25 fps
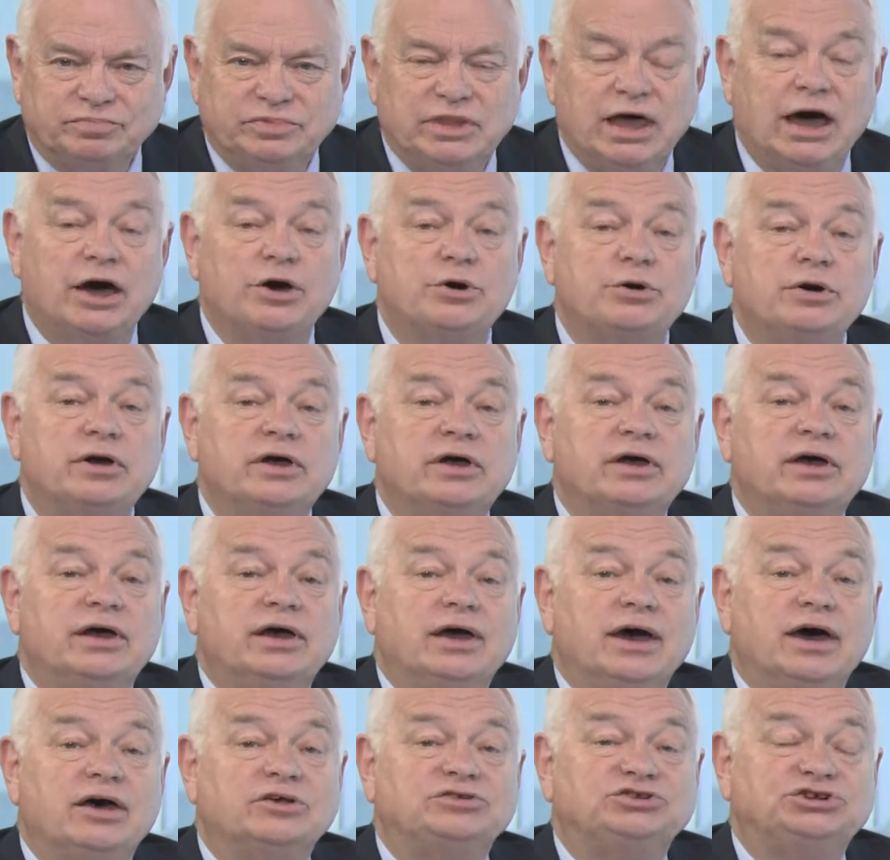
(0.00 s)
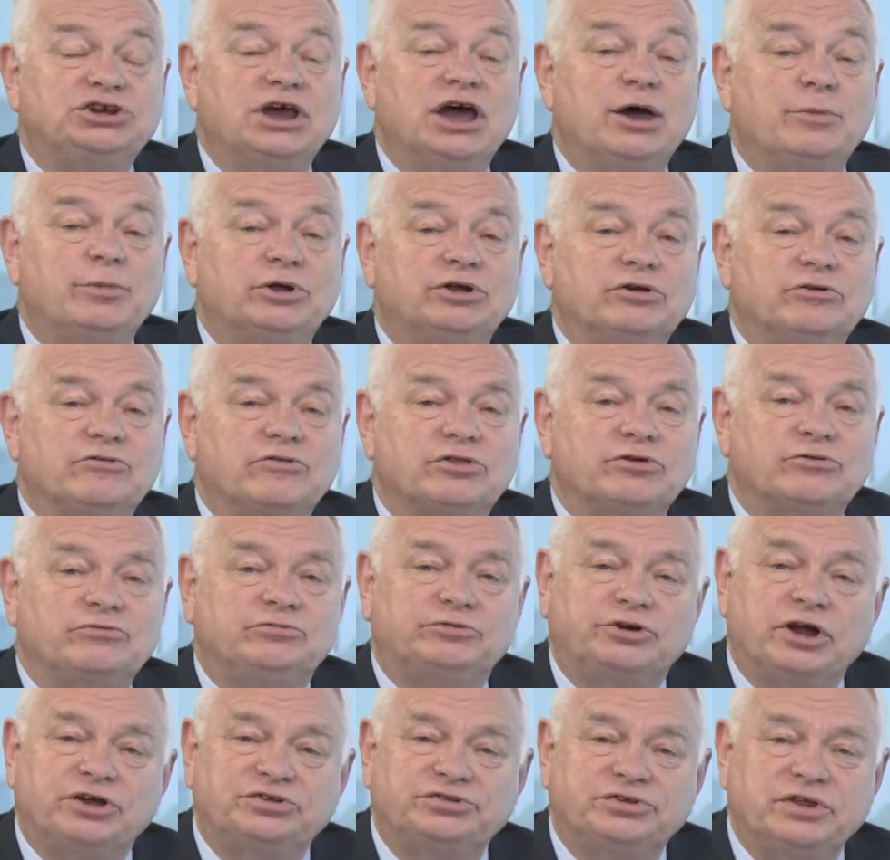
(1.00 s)
Now, as chairman of the
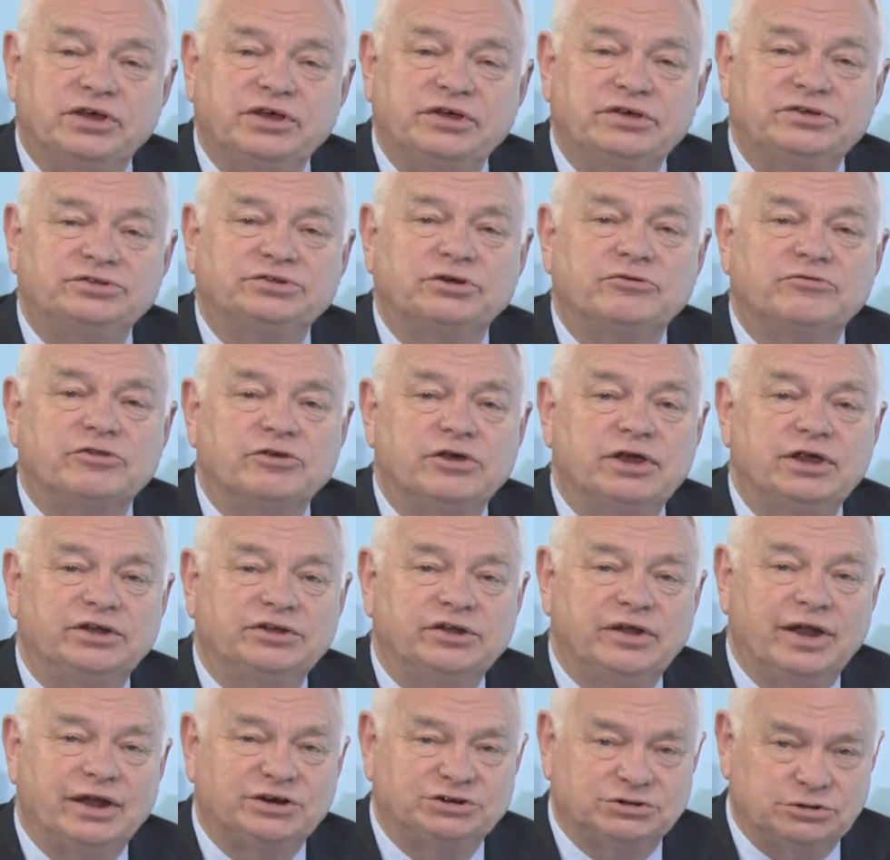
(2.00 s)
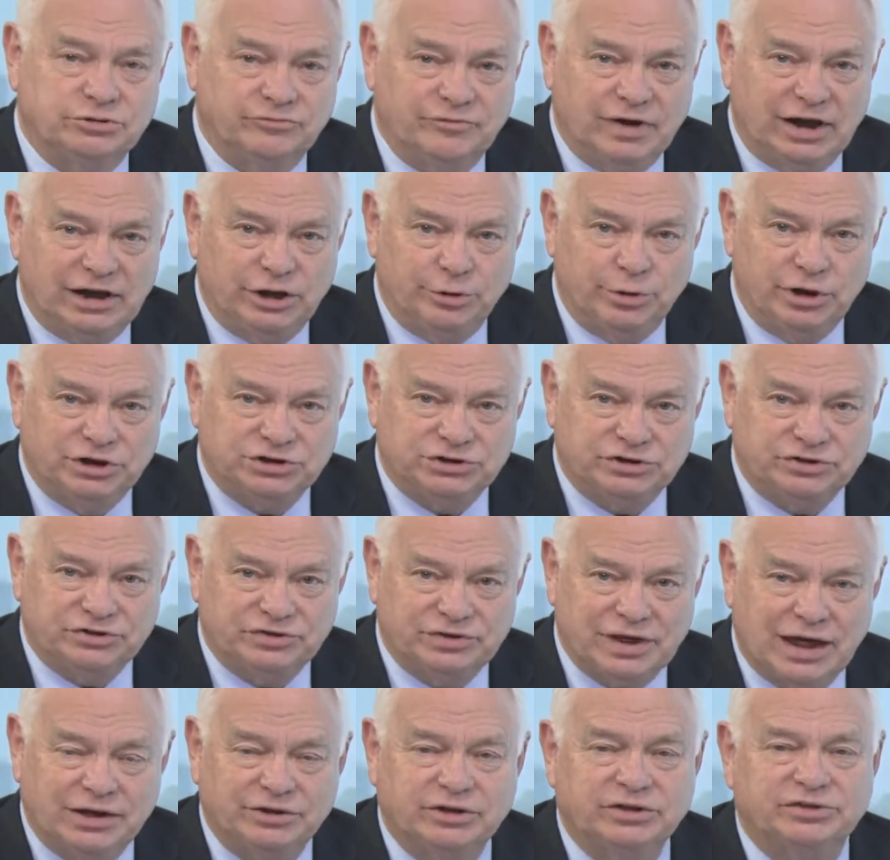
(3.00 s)
trustees of the International Valuation
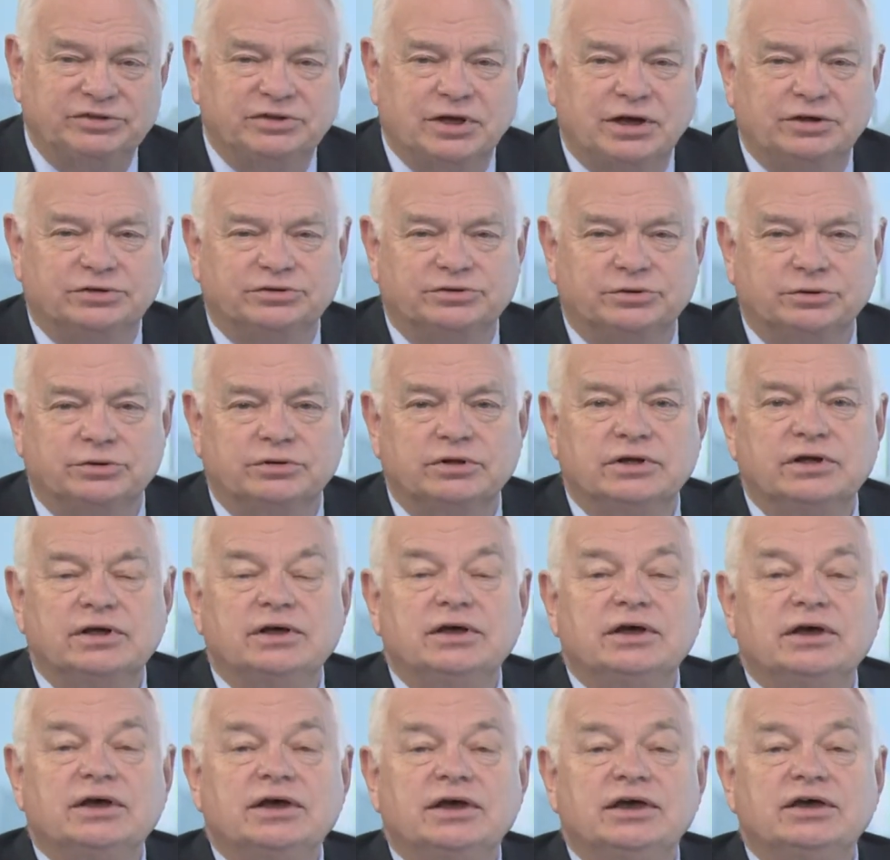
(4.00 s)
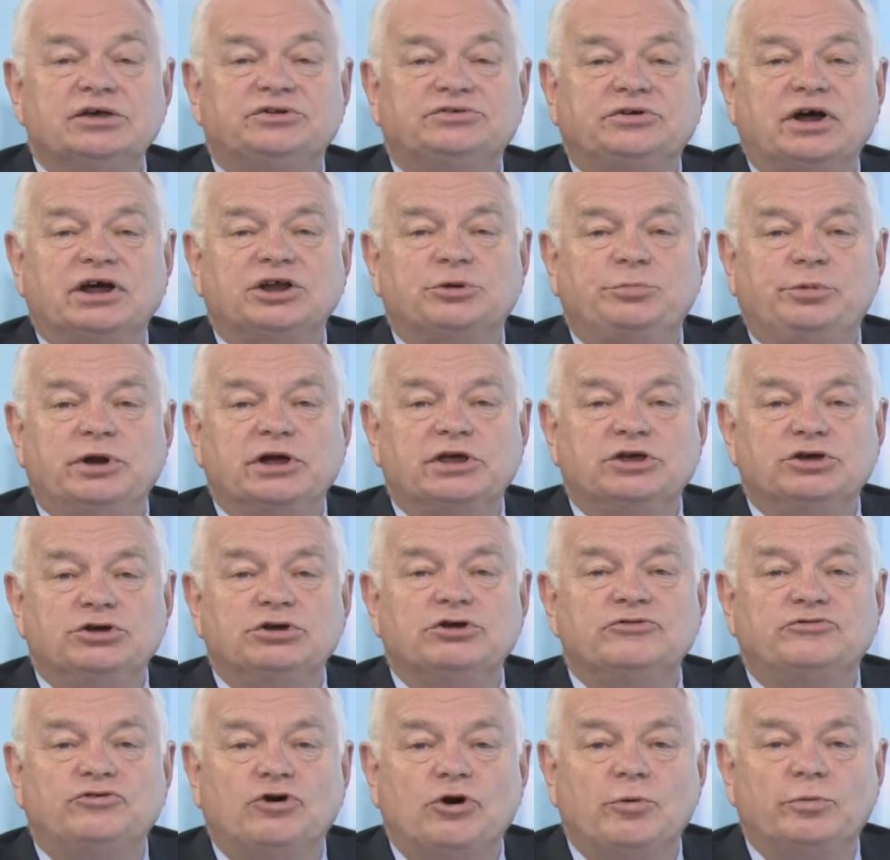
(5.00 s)
Standards Council, he is trying to bring
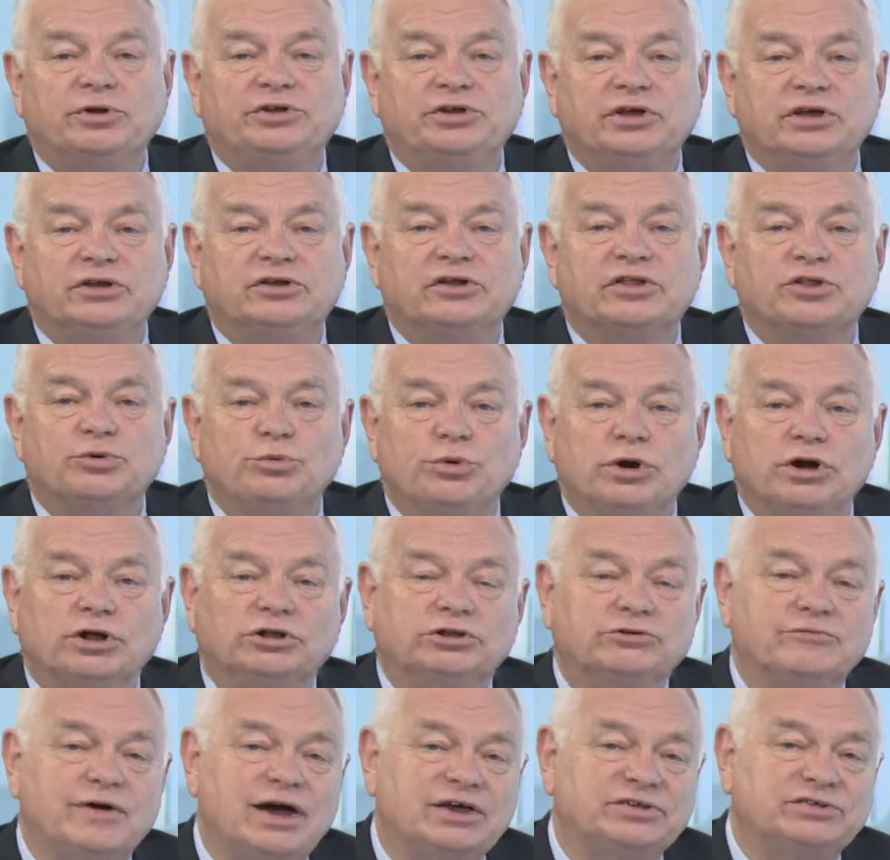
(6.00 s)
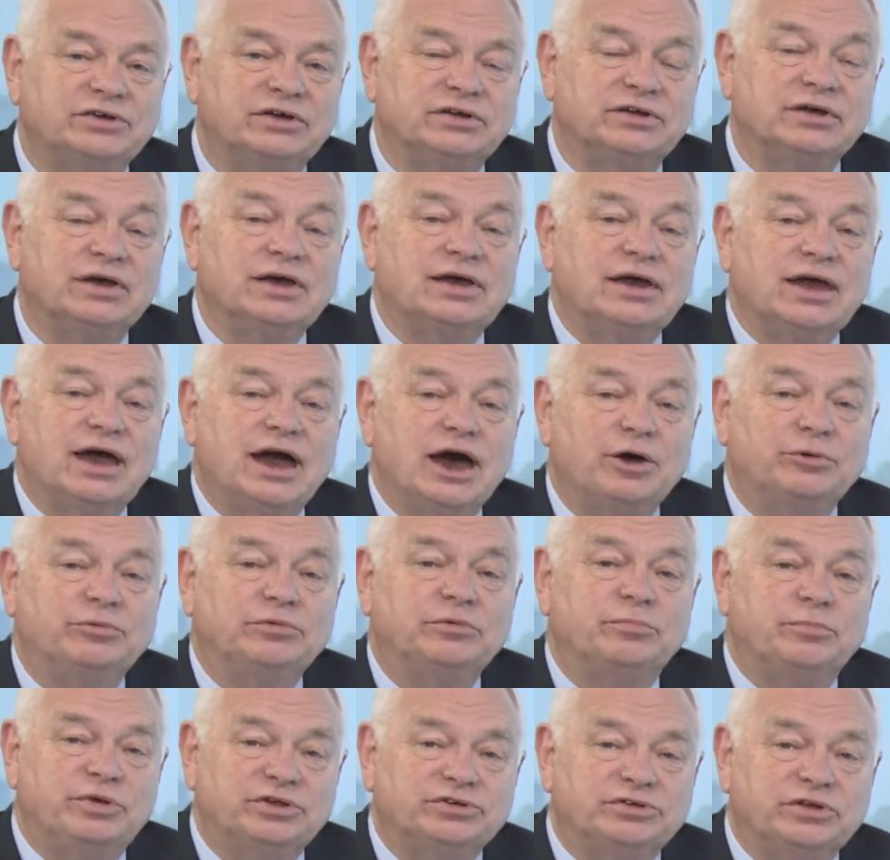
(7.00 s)
uniformity to the world of asset
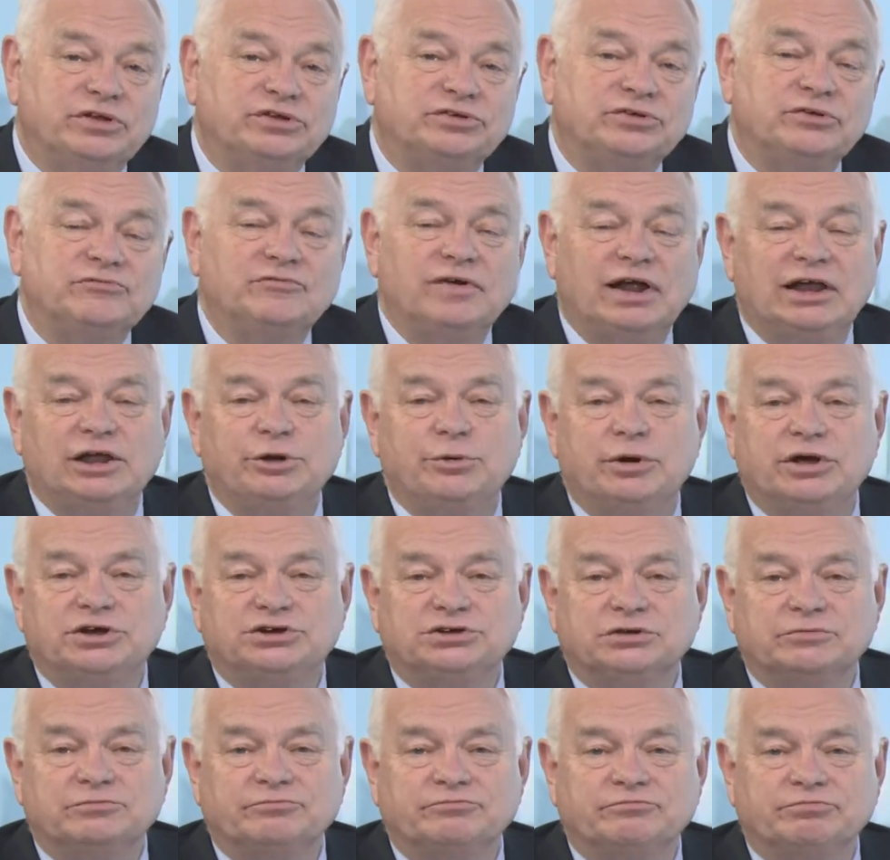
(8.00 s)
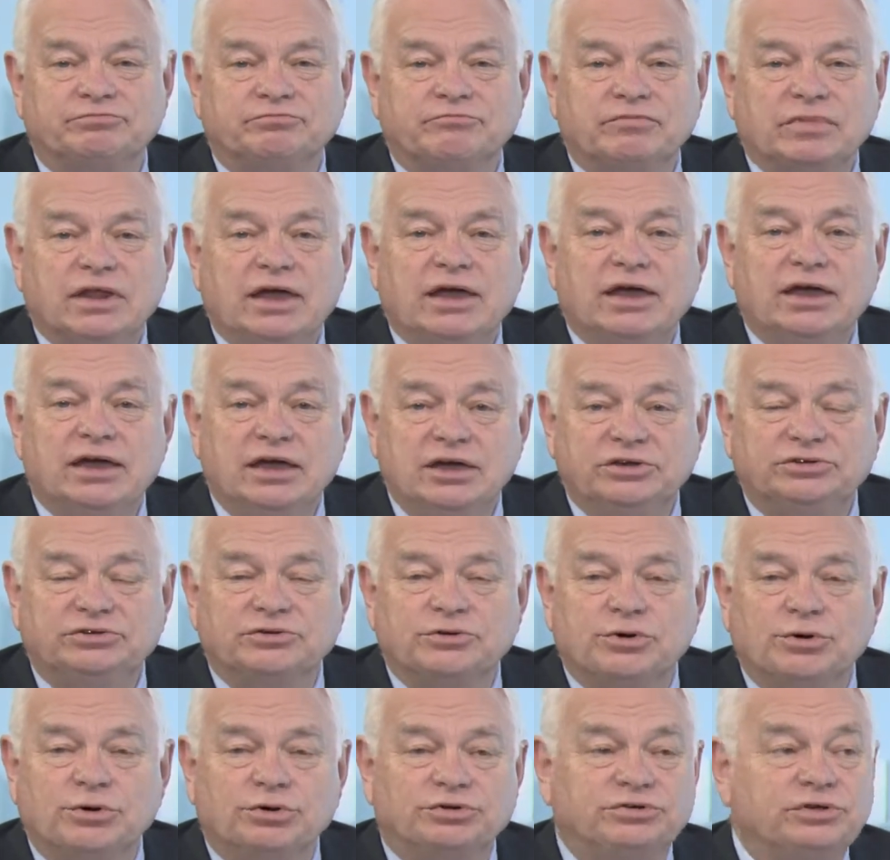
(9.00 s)
and business valuation. He is,
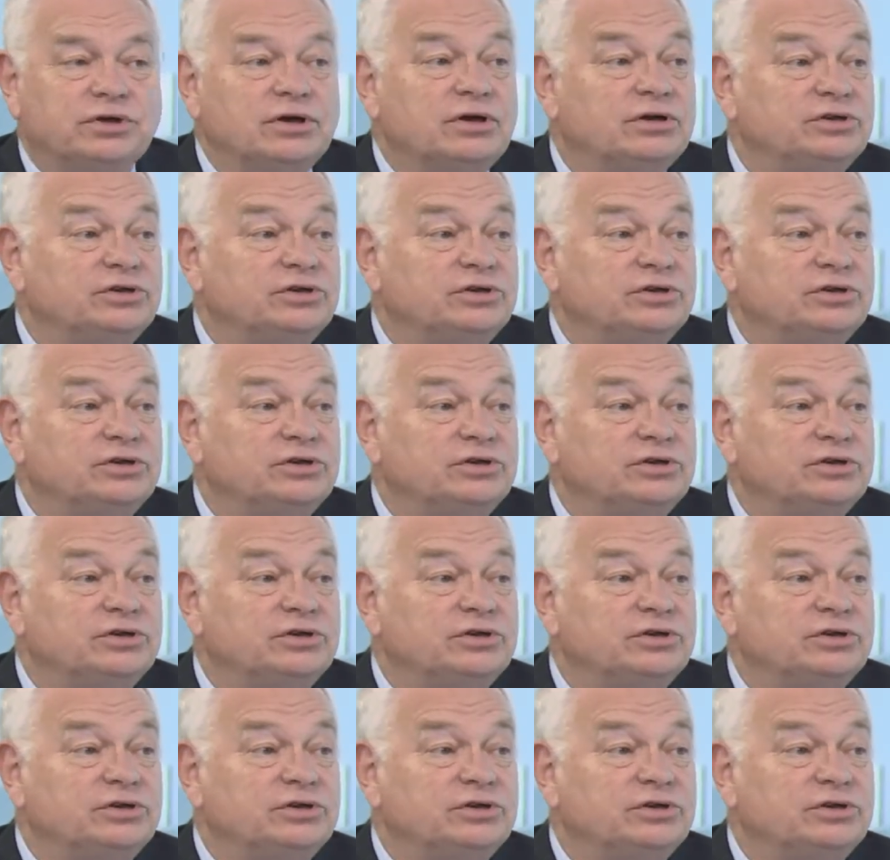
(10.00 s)
of course,